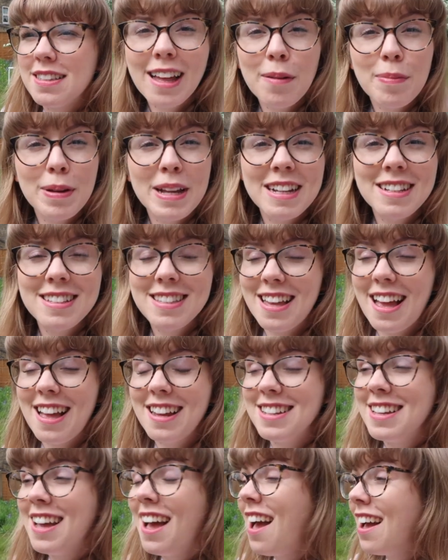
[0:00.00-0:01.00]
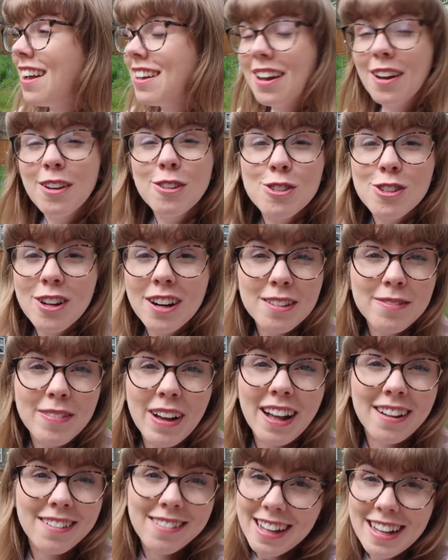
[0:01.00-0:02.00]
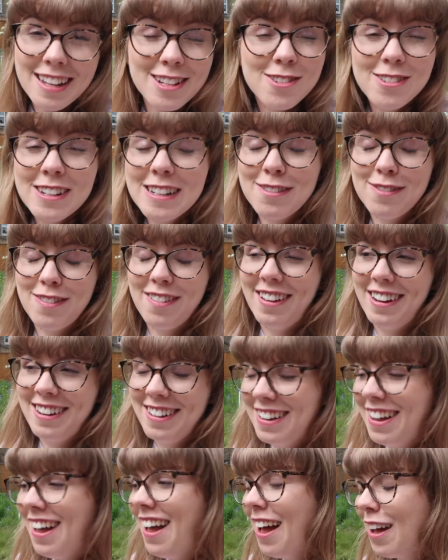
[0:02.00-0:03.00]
That being said, go and try them out, it's really fun.